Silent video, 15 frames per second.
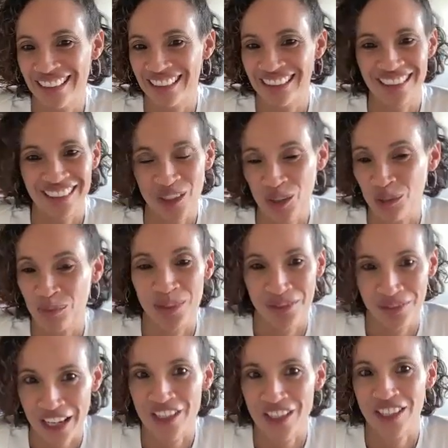in your
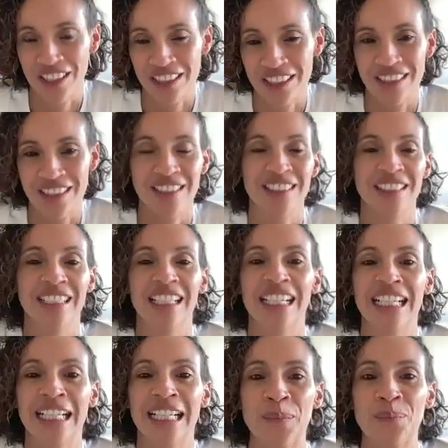profession.
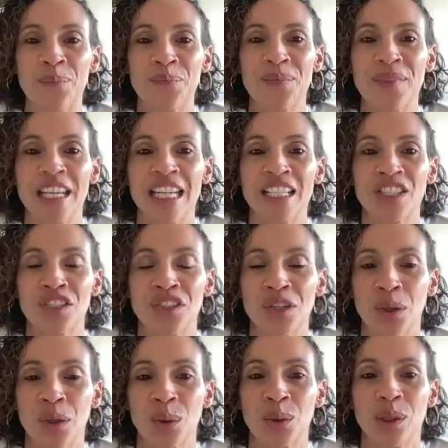And
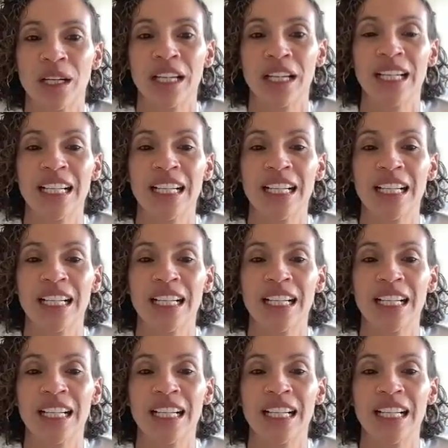so